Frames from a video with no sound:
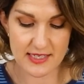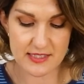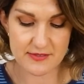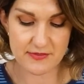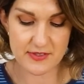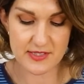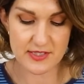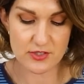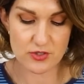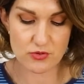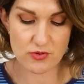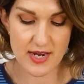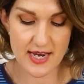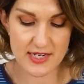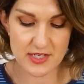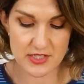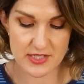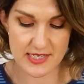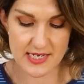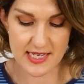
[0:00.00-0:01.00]
It's for
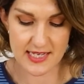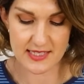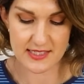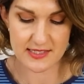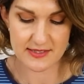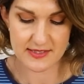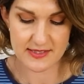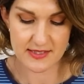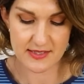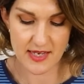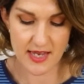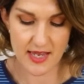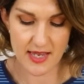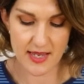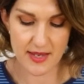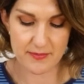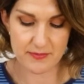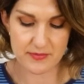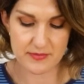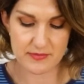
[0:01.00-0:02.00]
stretch knits,
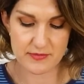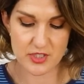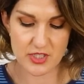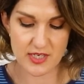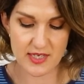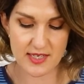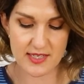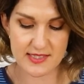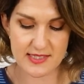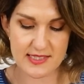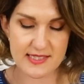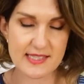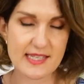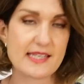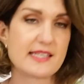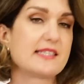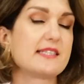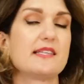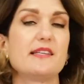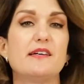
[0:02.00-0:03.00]
um, jerseys,
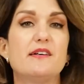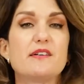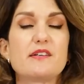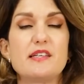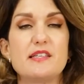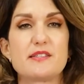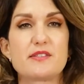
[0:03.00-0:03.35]
interlock.